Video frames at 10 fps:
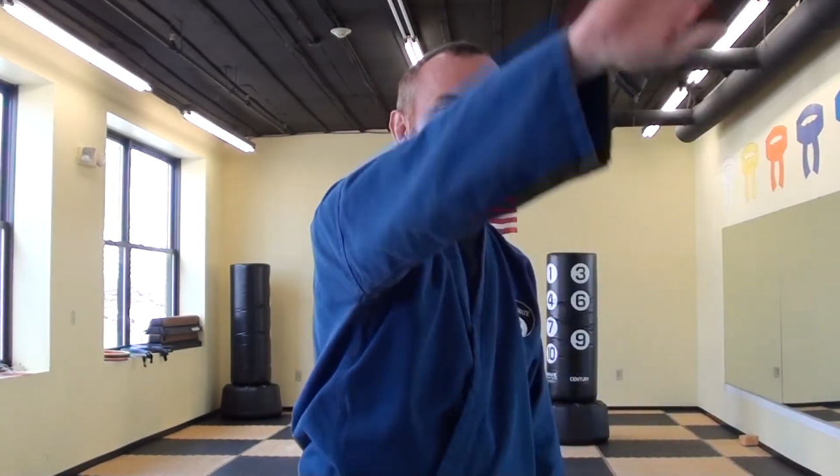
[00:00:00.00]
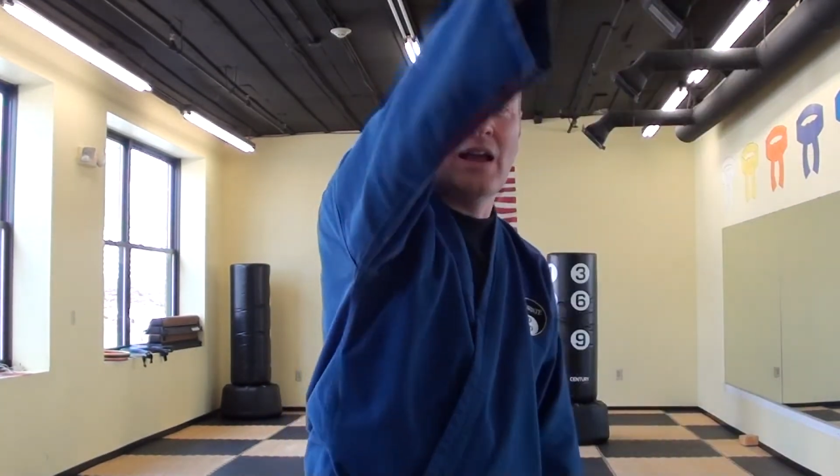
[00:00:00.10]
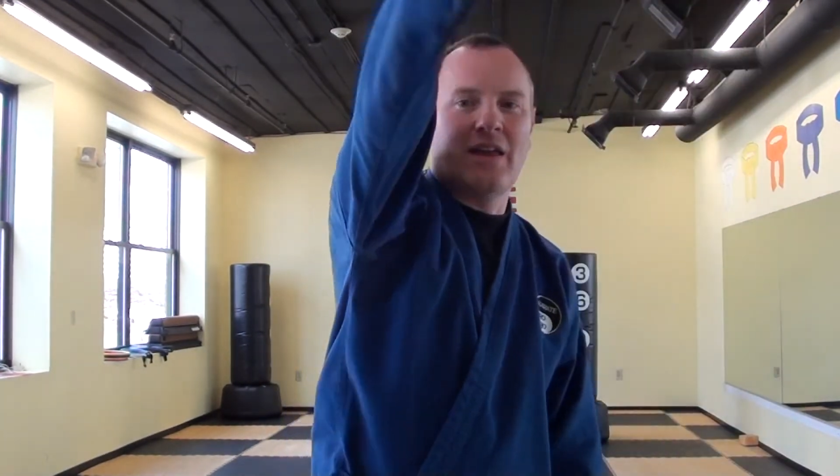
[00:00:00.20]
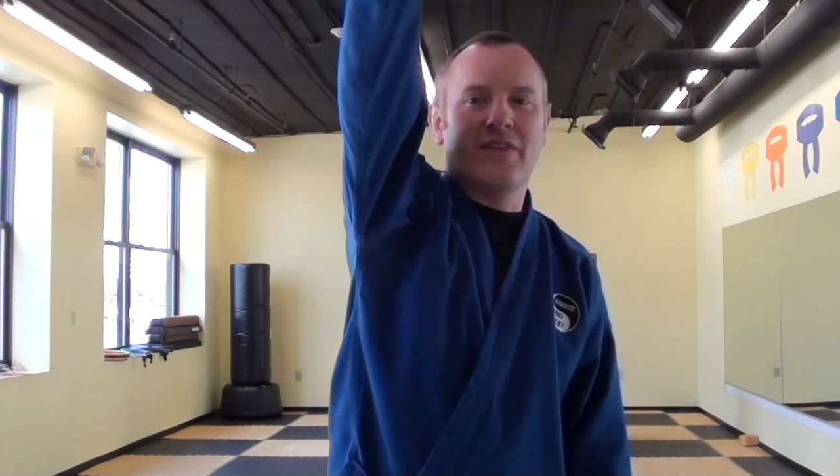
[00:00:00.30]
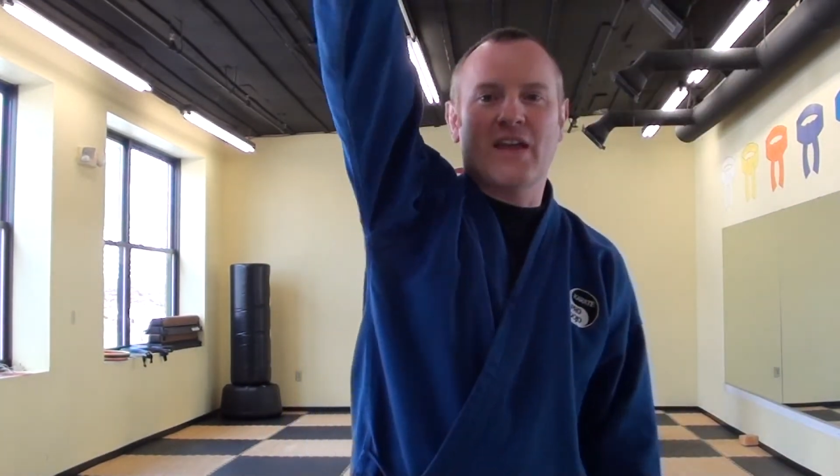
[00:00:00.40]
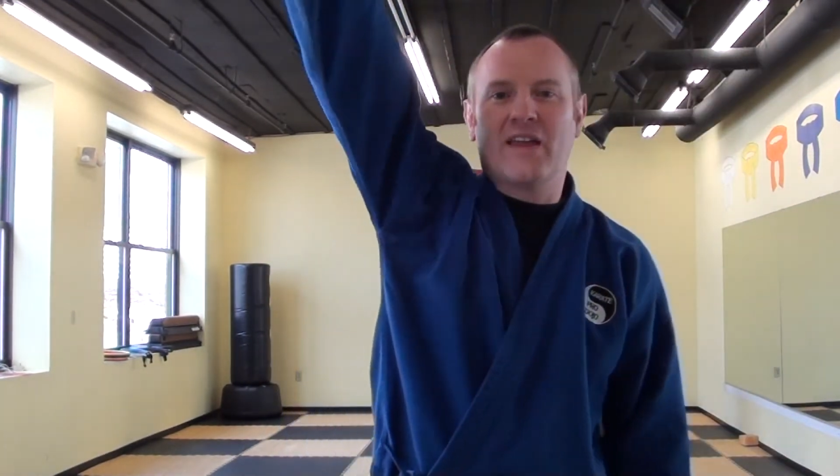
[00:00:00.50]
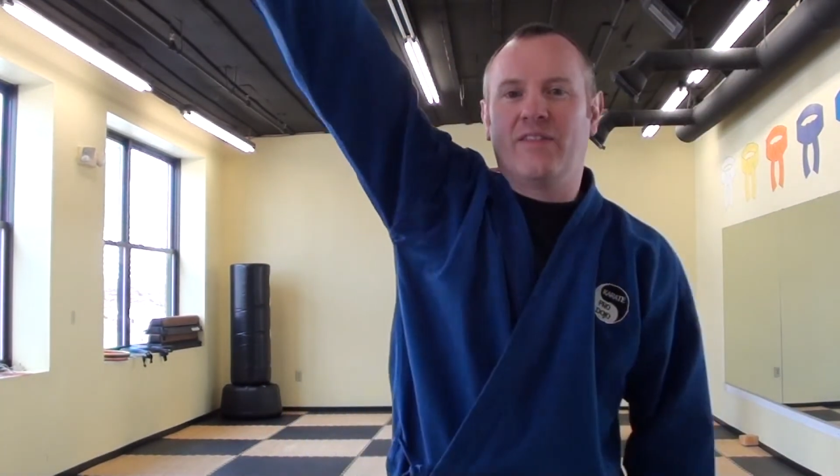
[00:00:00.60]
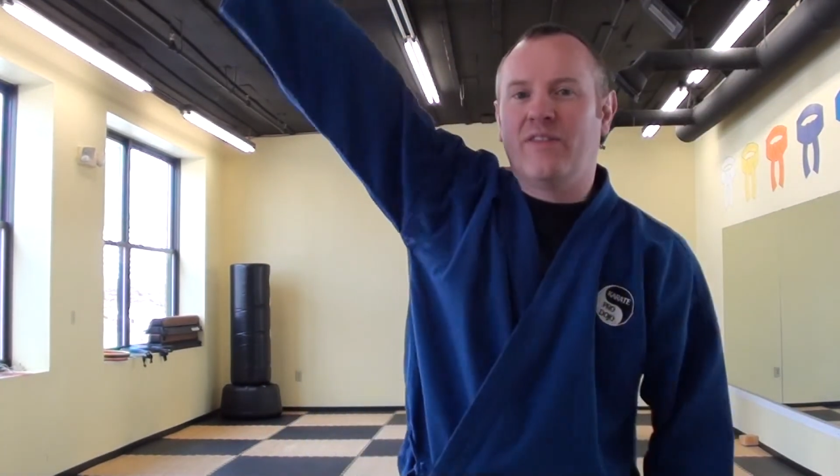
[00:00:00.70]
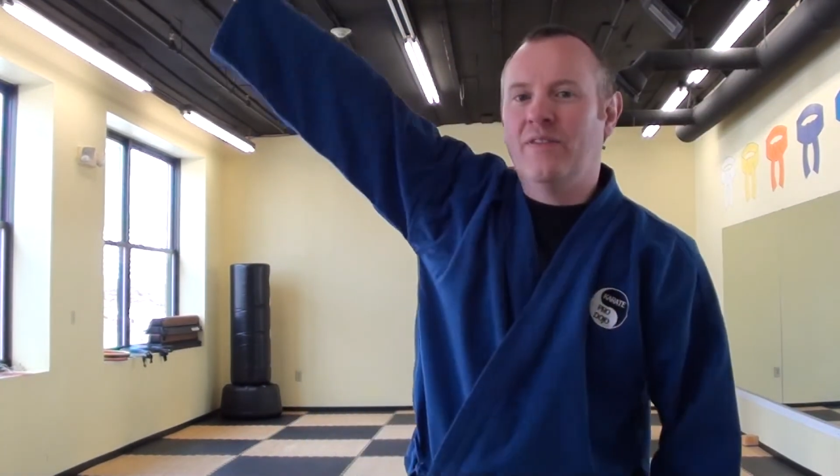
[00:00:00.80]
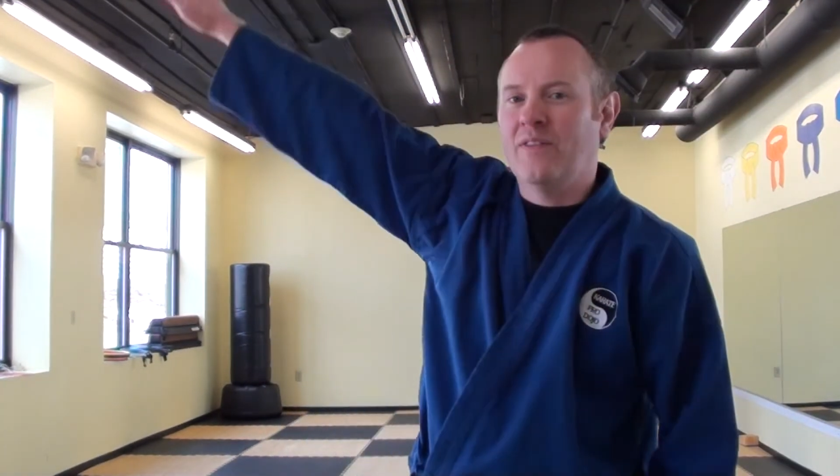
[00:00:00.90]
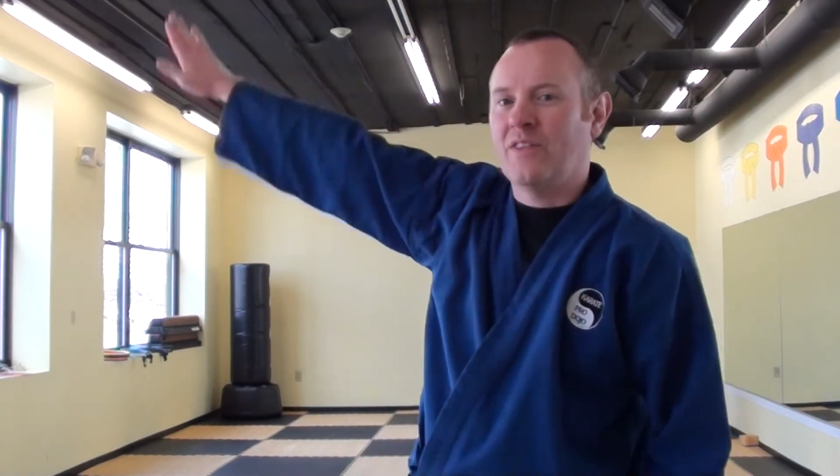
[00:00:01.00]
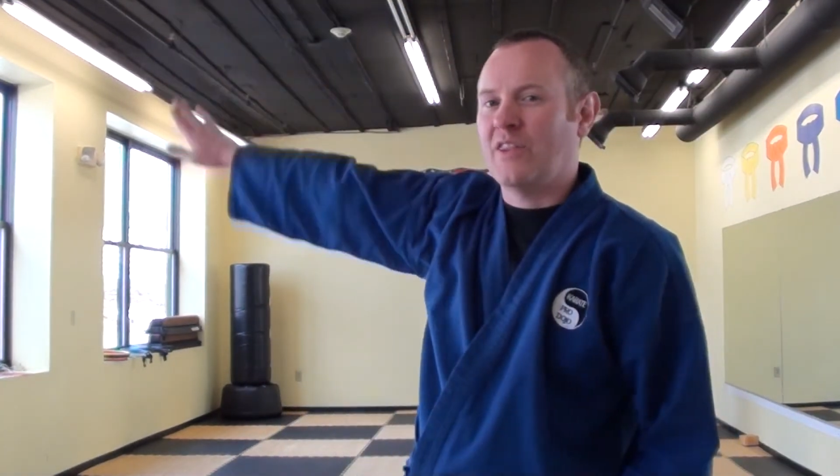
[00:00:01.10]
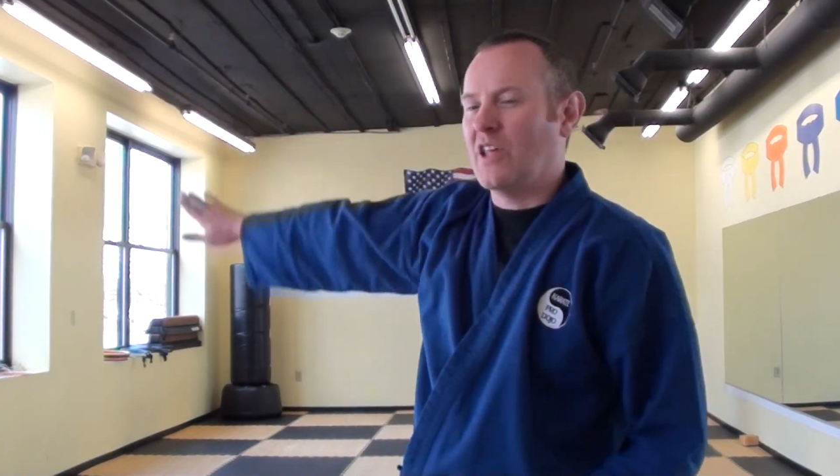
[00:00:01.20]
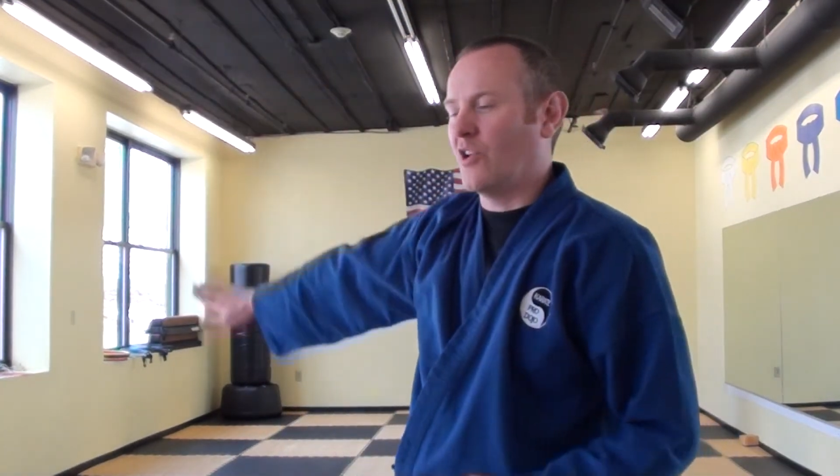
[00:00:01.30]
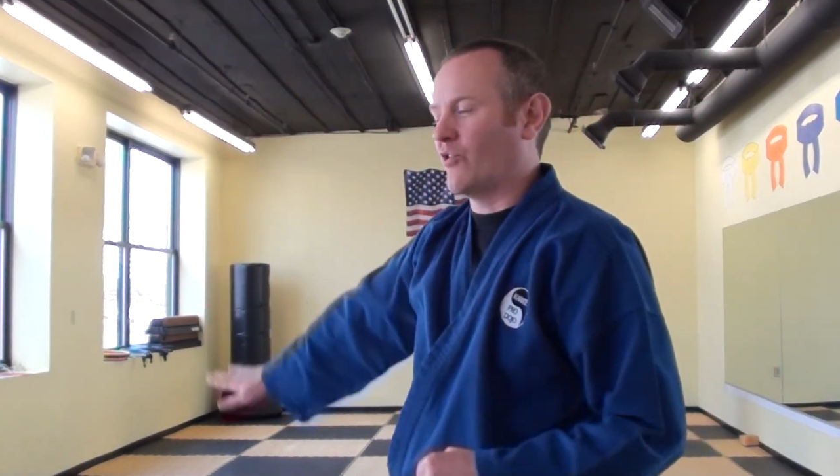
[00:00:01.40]
And then
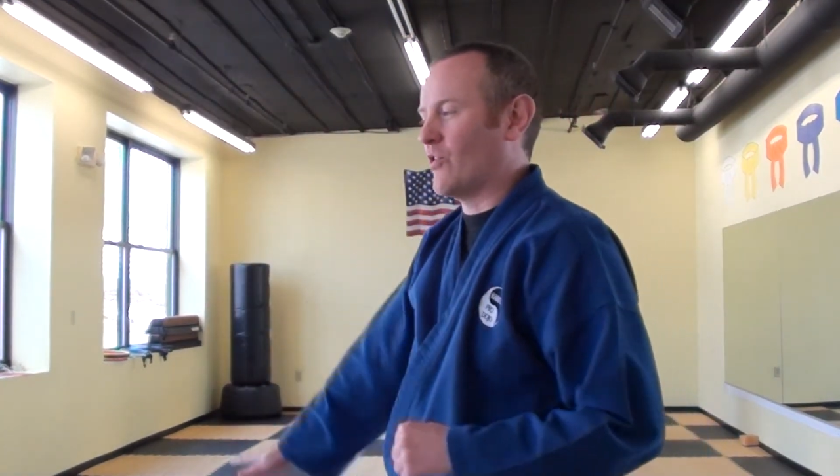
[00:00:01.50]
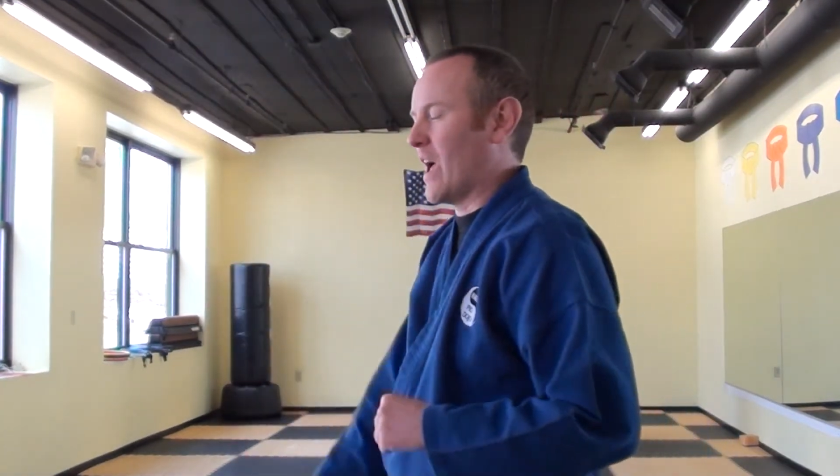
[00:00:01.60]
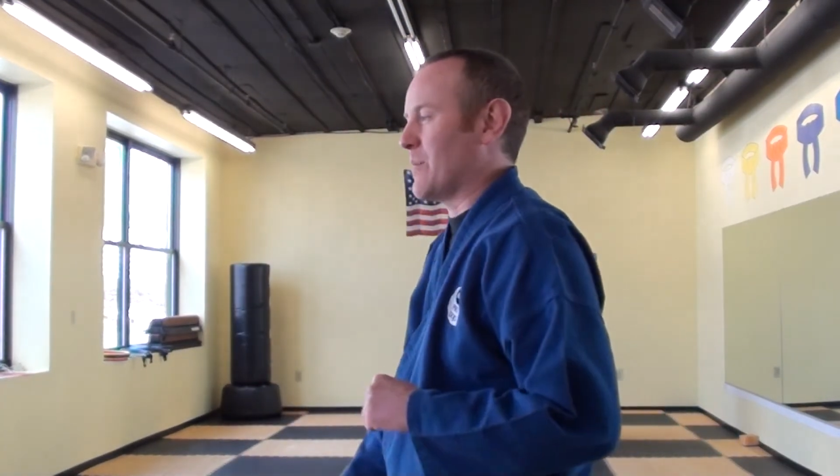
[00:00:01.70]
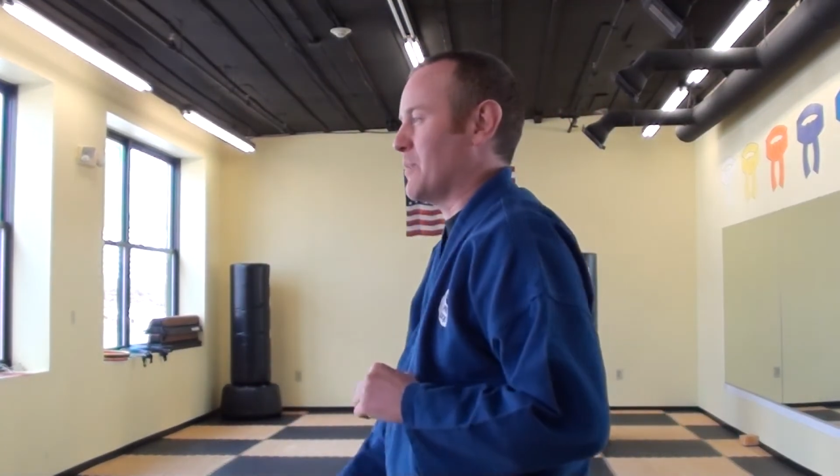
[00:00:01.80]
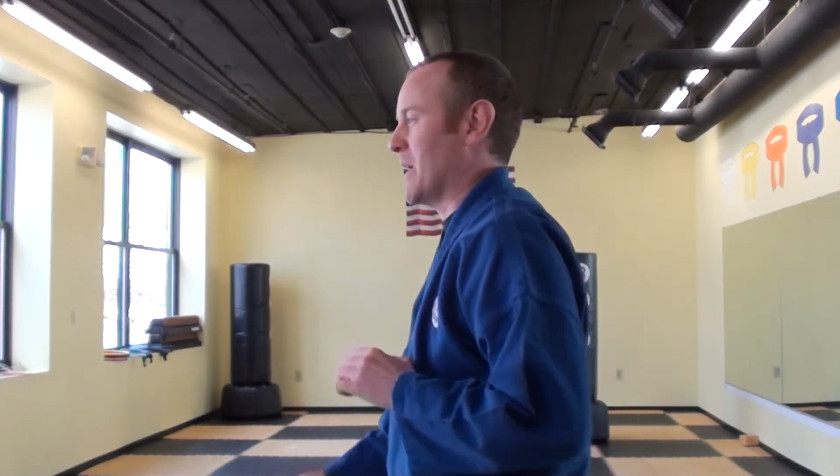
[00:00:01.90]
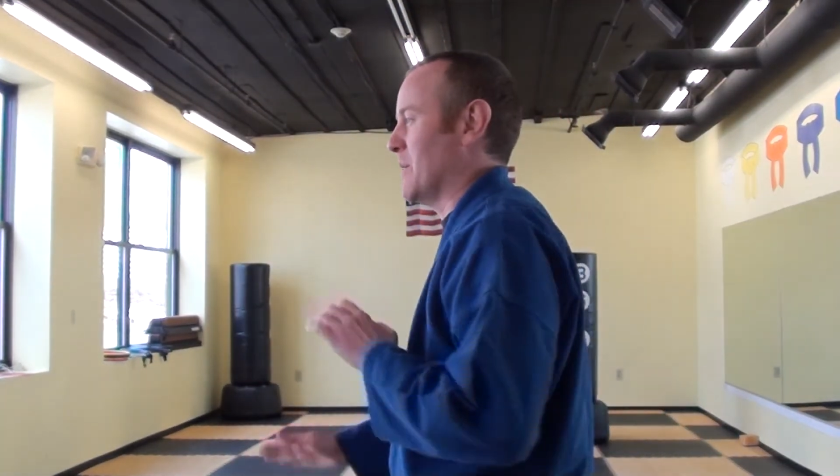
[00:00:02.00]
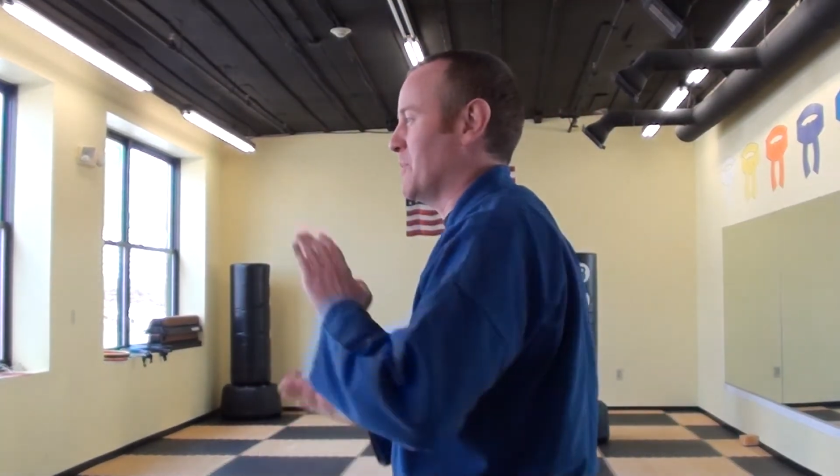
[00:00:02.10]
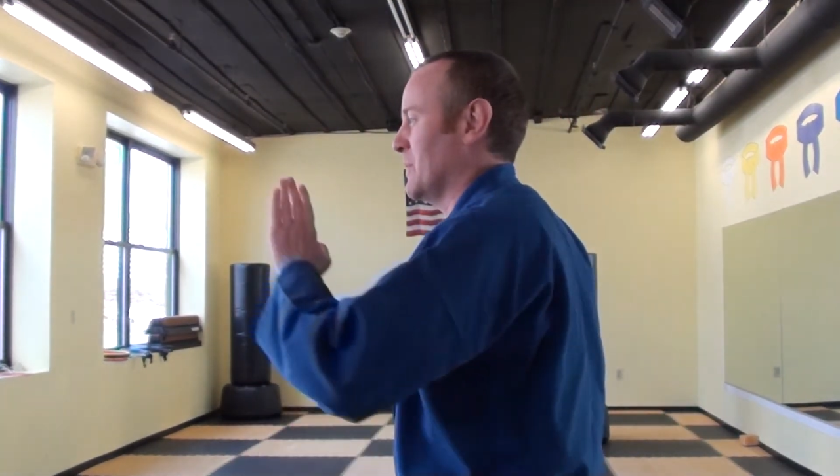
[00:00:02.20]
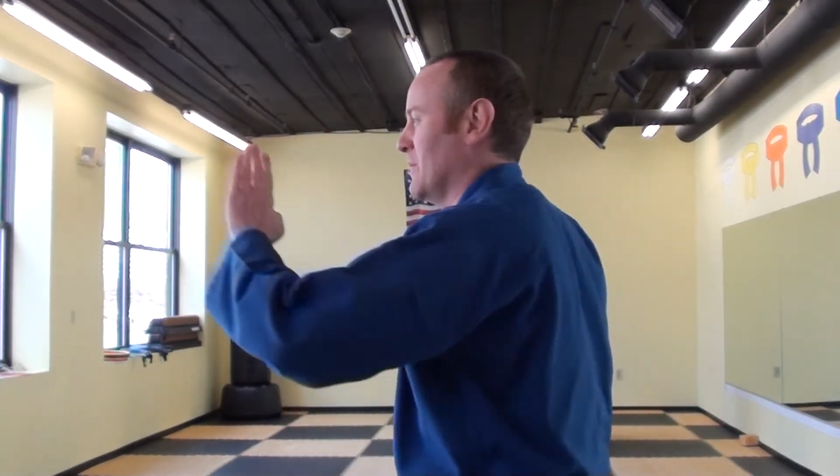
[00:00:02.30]
they'll wrap up,